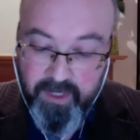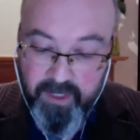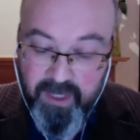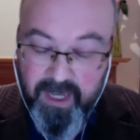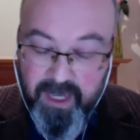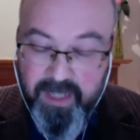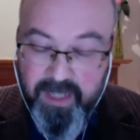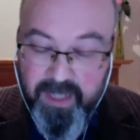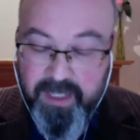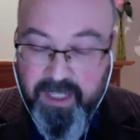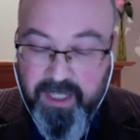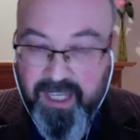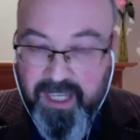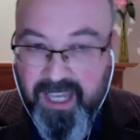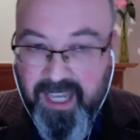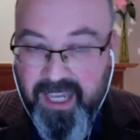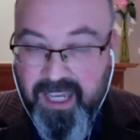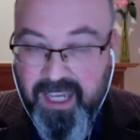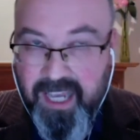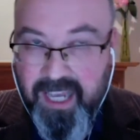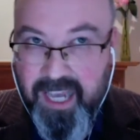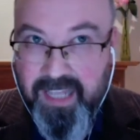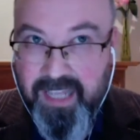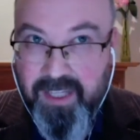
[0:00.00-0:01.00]
The king
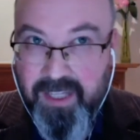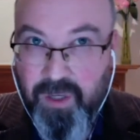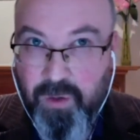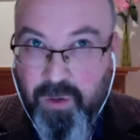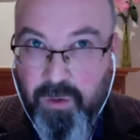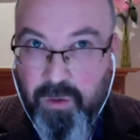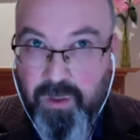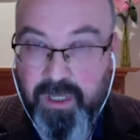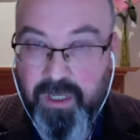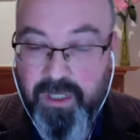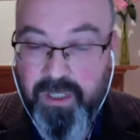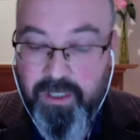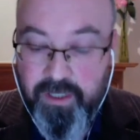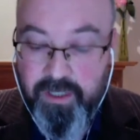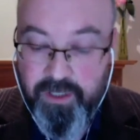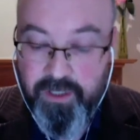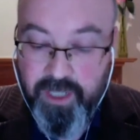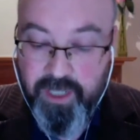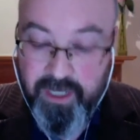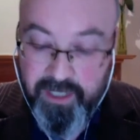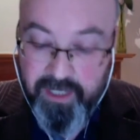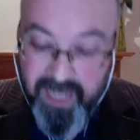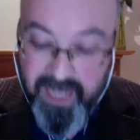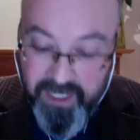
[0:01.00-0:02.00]
had no
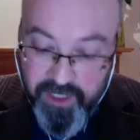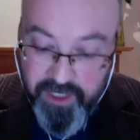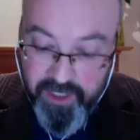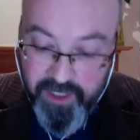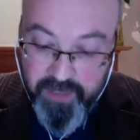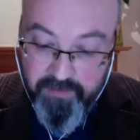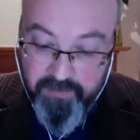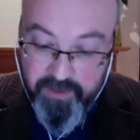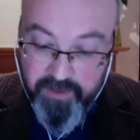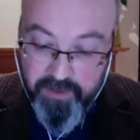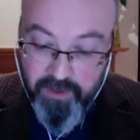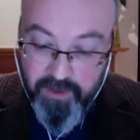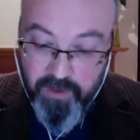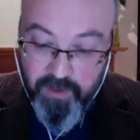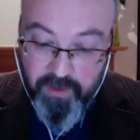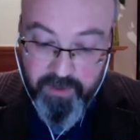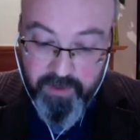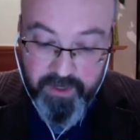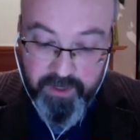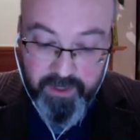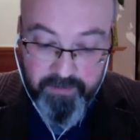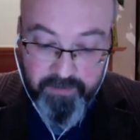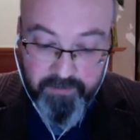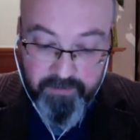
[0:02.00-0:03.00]
legislative
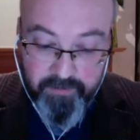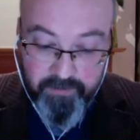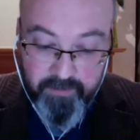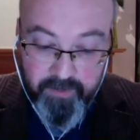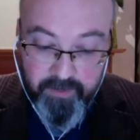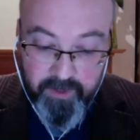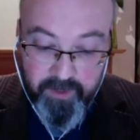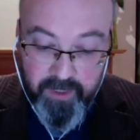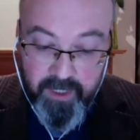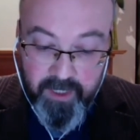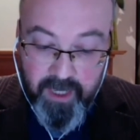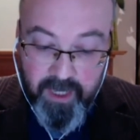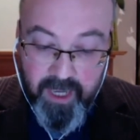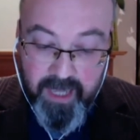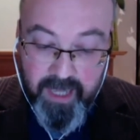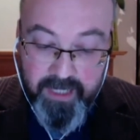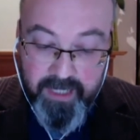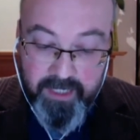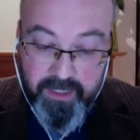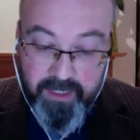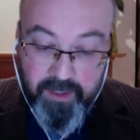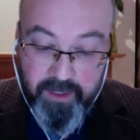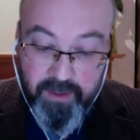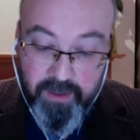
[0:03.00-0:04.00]
authority and
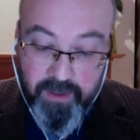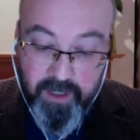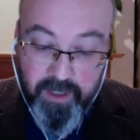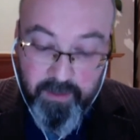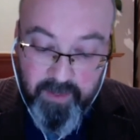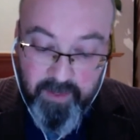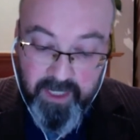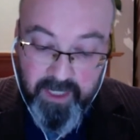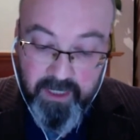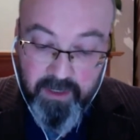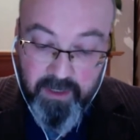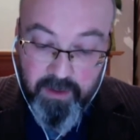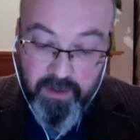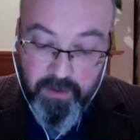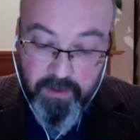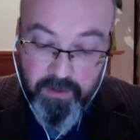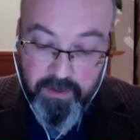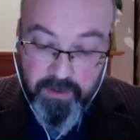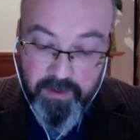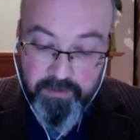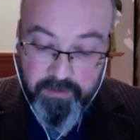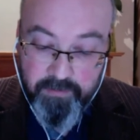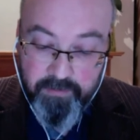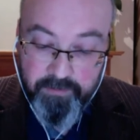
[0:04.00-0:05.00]
he could not make
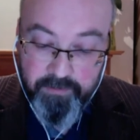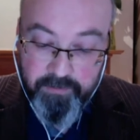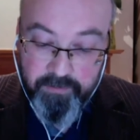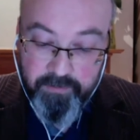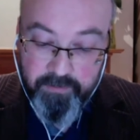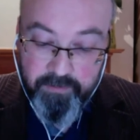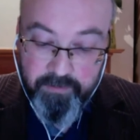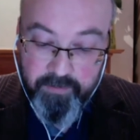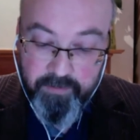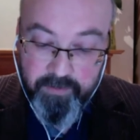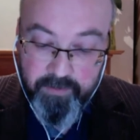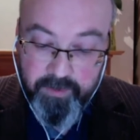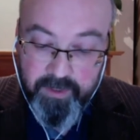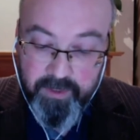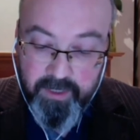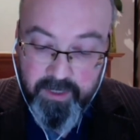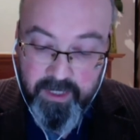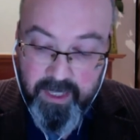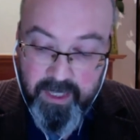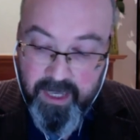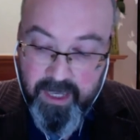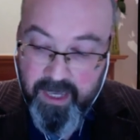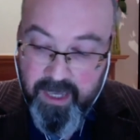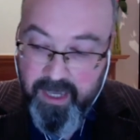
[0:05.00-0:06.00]
laws.
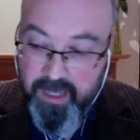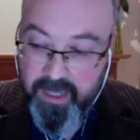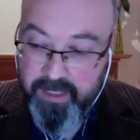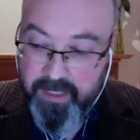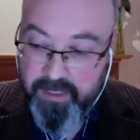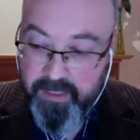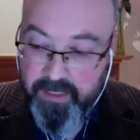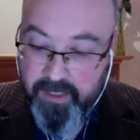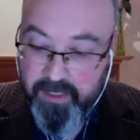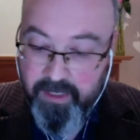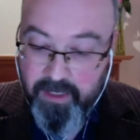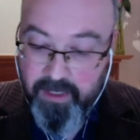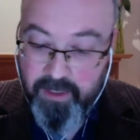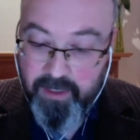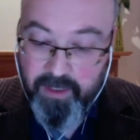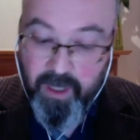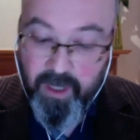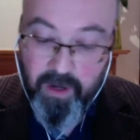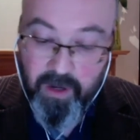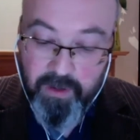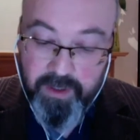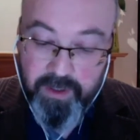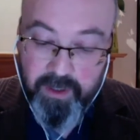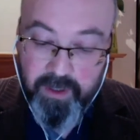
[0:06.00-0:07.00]
And
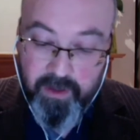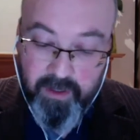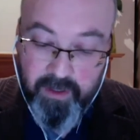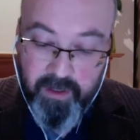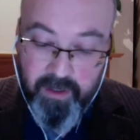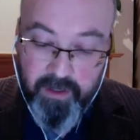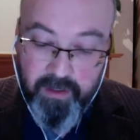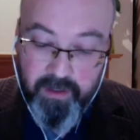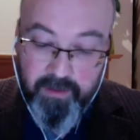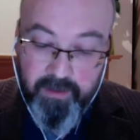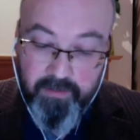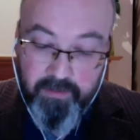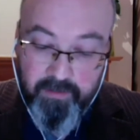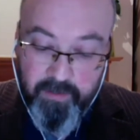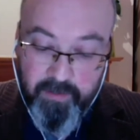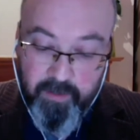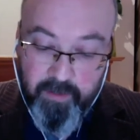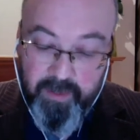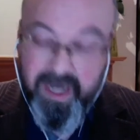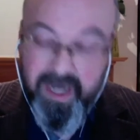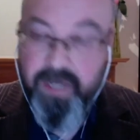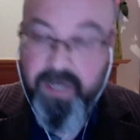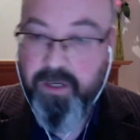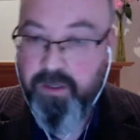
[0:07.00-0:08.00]
scholars'
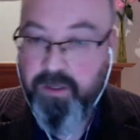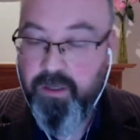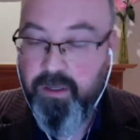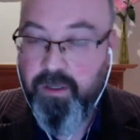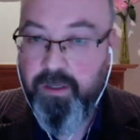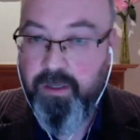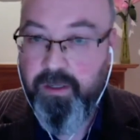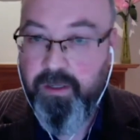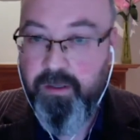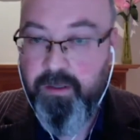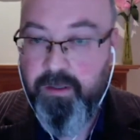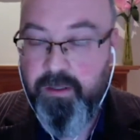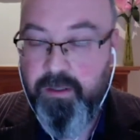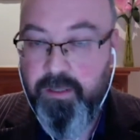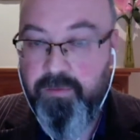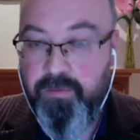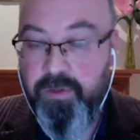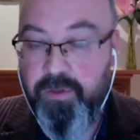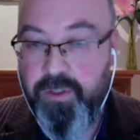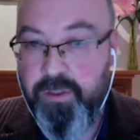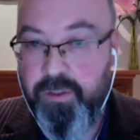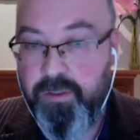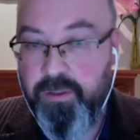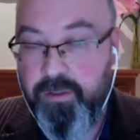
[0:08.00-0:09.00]
opinions
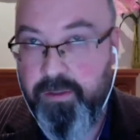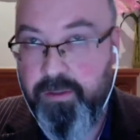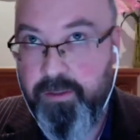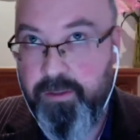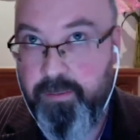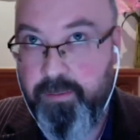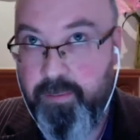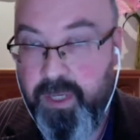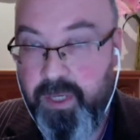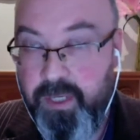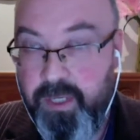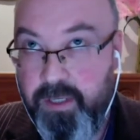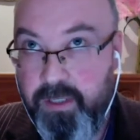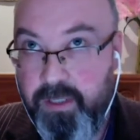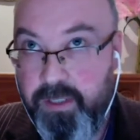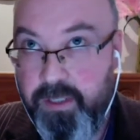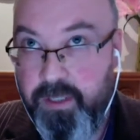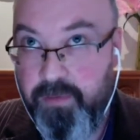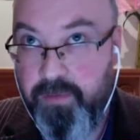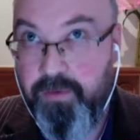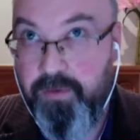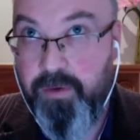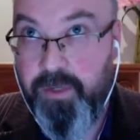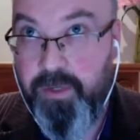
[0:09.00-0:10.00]

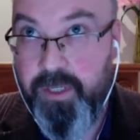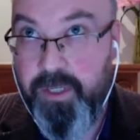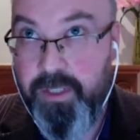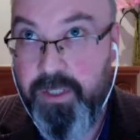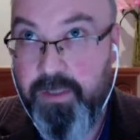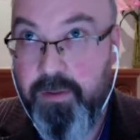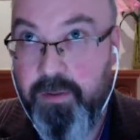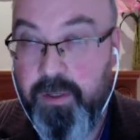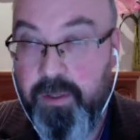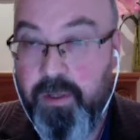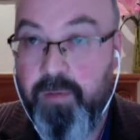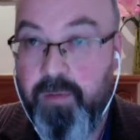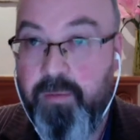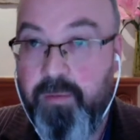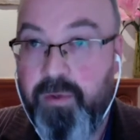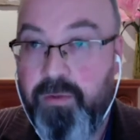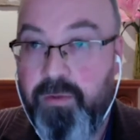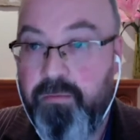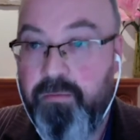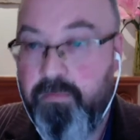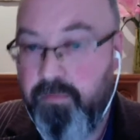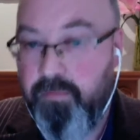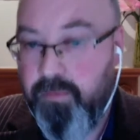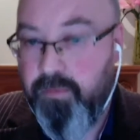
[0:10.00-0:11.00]
differ on this, but
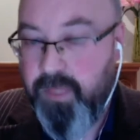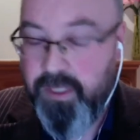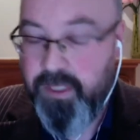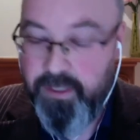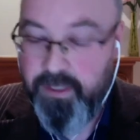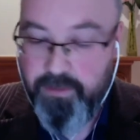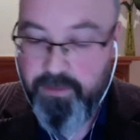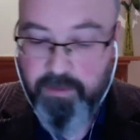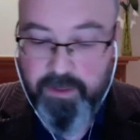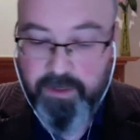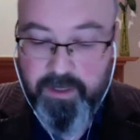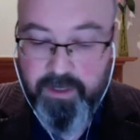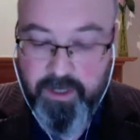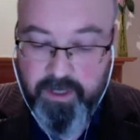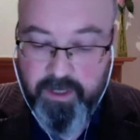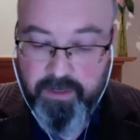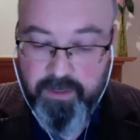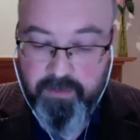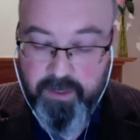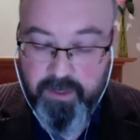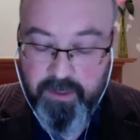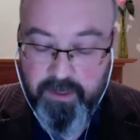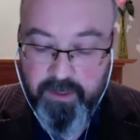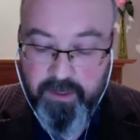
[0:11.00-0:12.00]
that's what
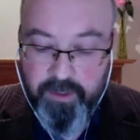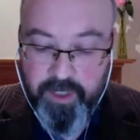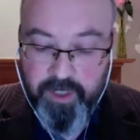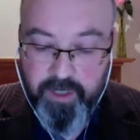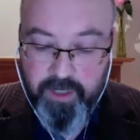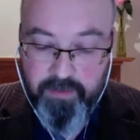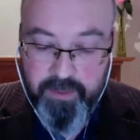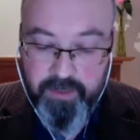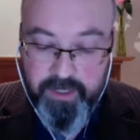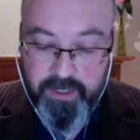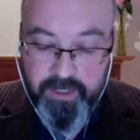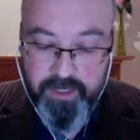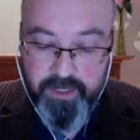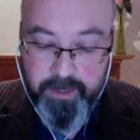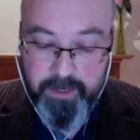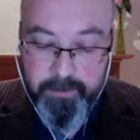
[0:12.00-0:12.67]
the generally say.